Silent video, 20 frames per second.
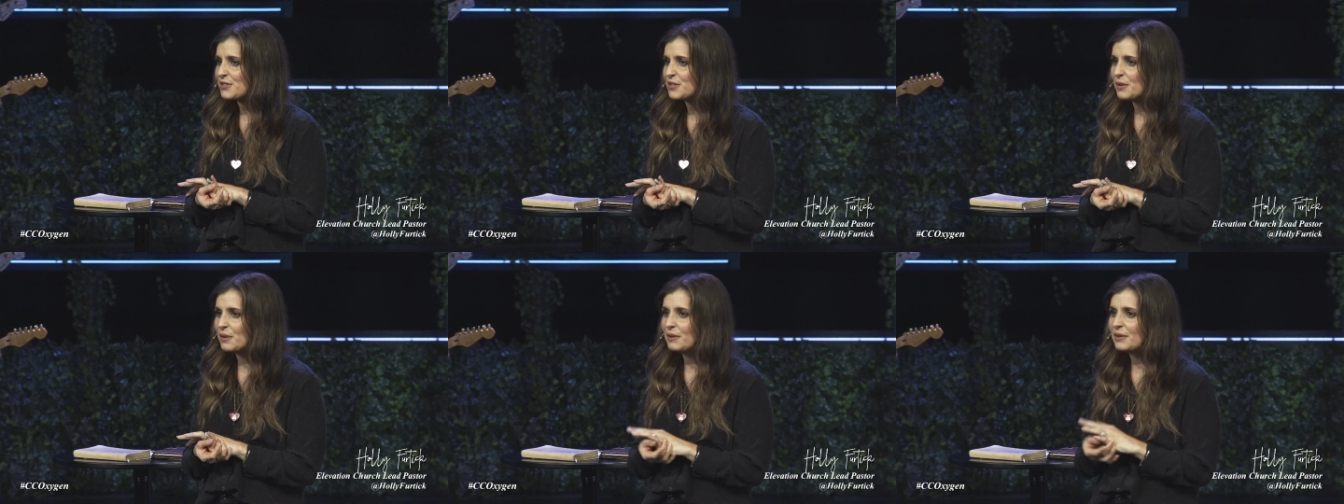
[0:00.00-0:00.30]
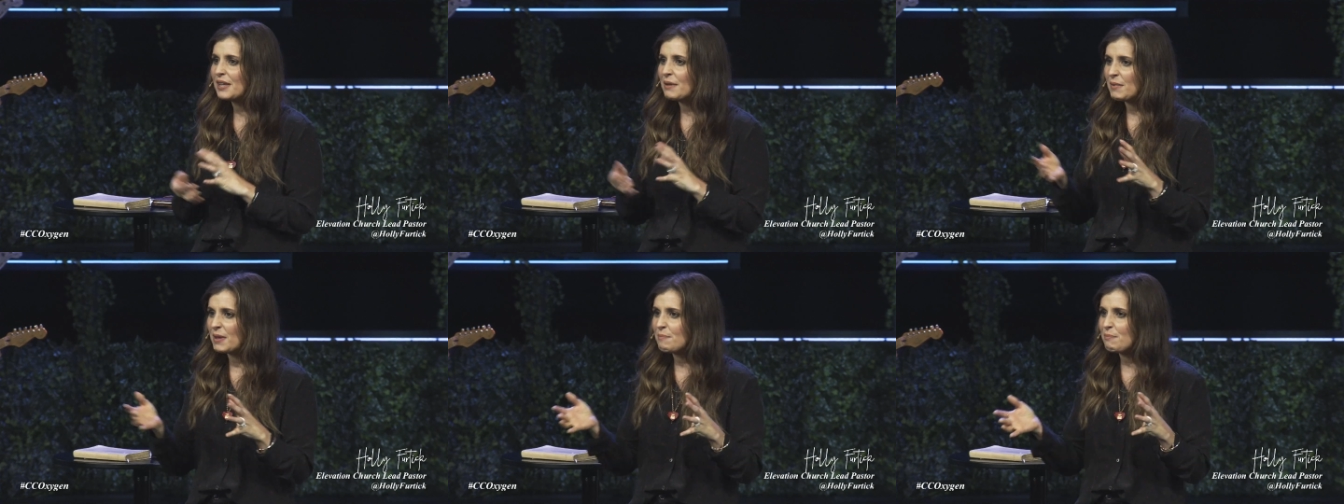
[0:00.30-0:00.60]
So
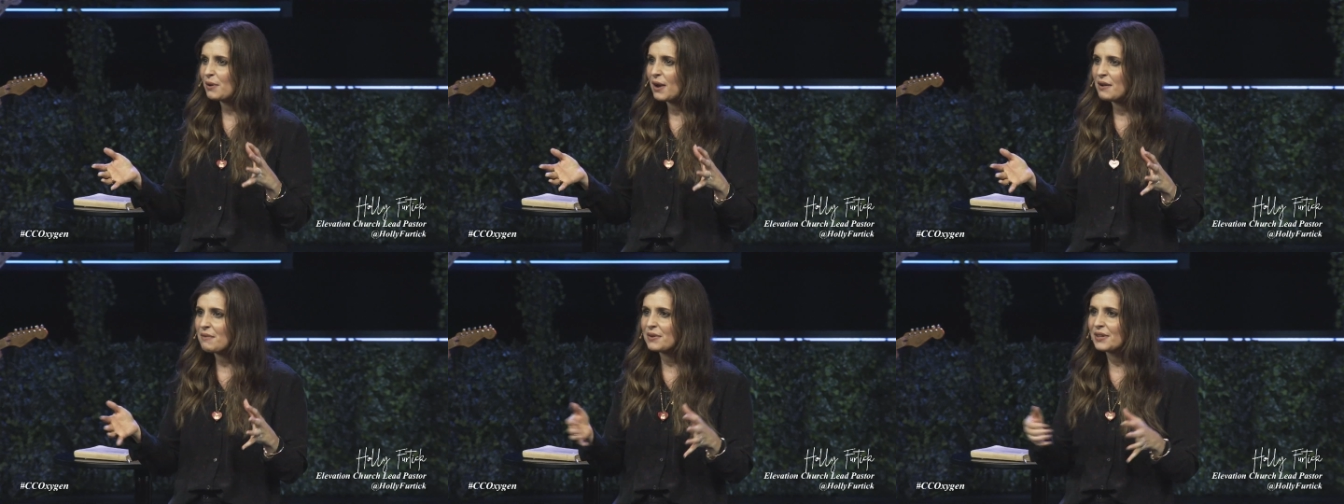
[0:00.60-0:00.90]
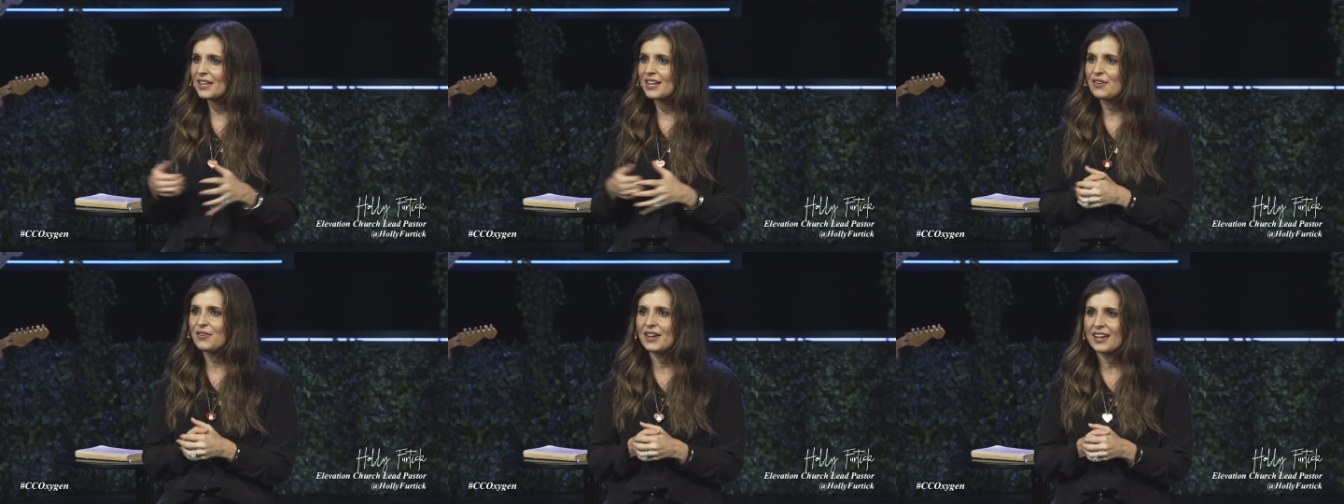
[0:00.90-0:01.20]
let me pray
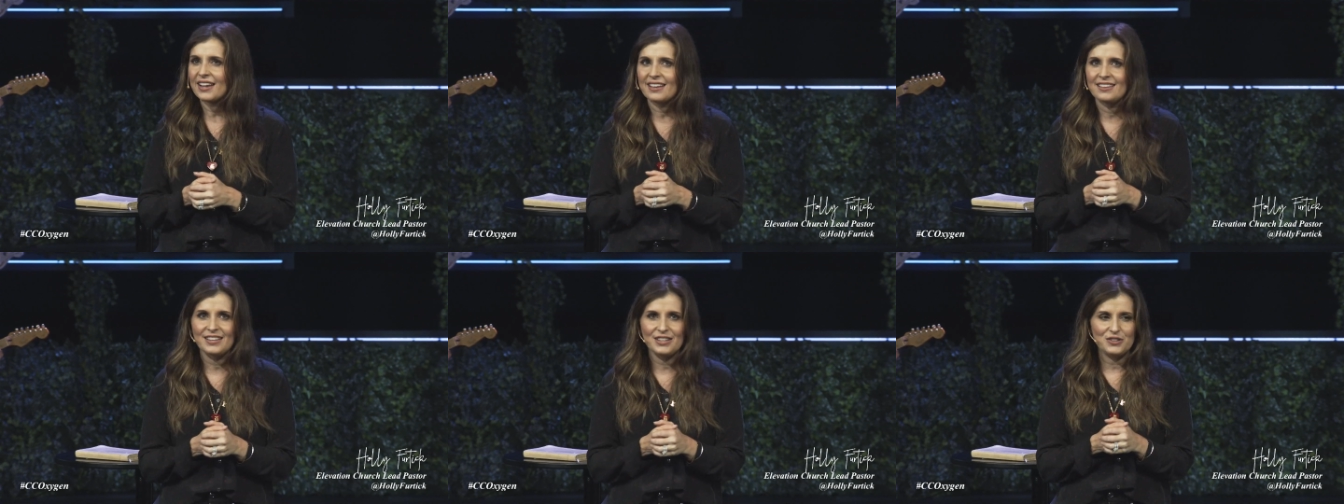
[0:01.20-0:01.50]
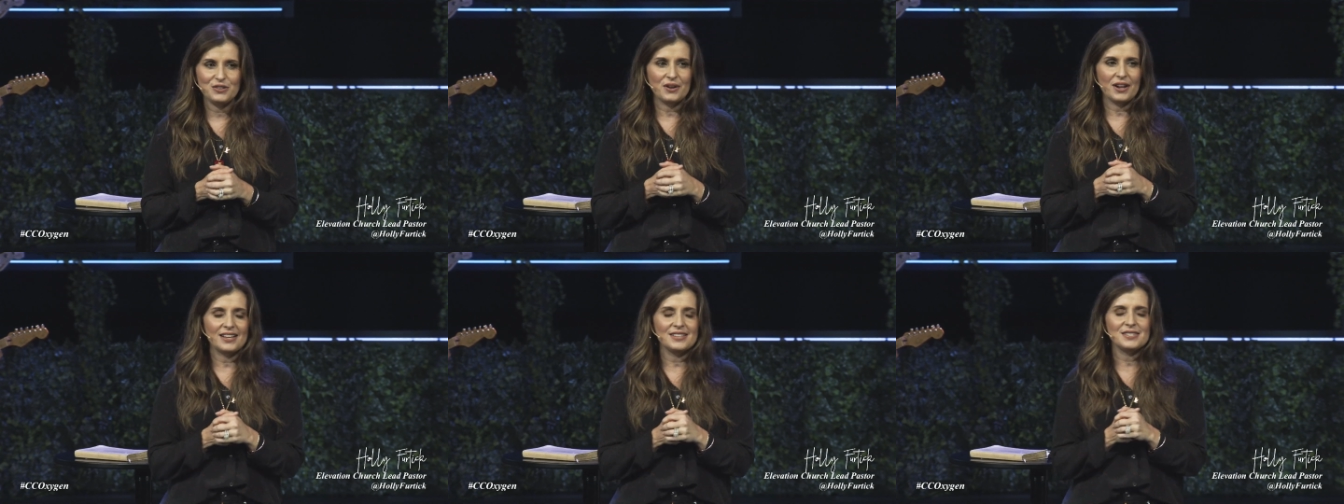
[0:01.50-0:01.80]
really quick and then
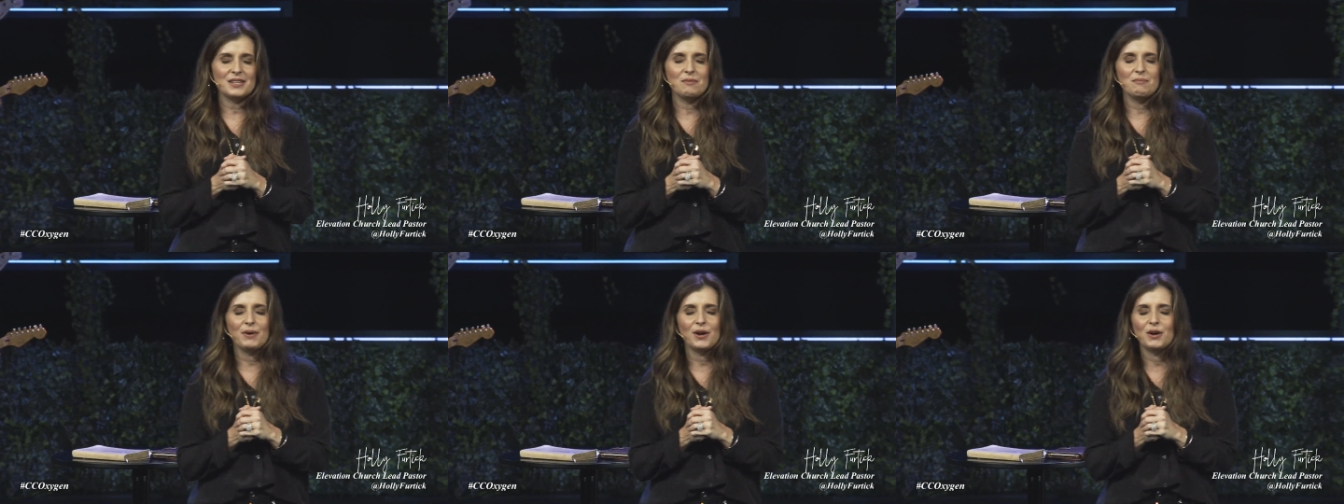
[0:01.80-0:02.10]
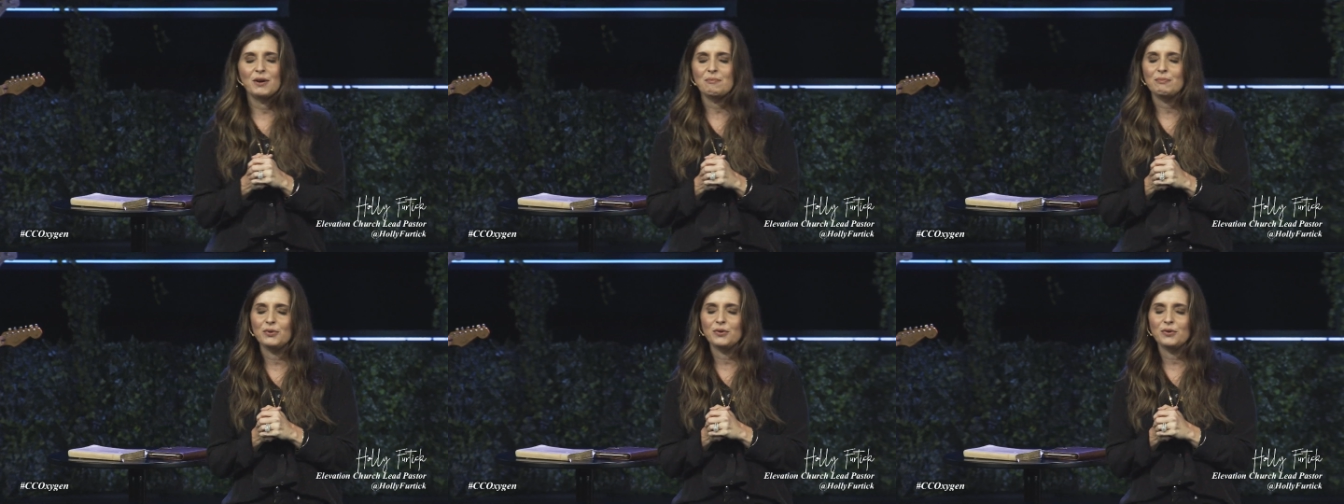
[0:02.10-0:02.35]
you guys can pair up.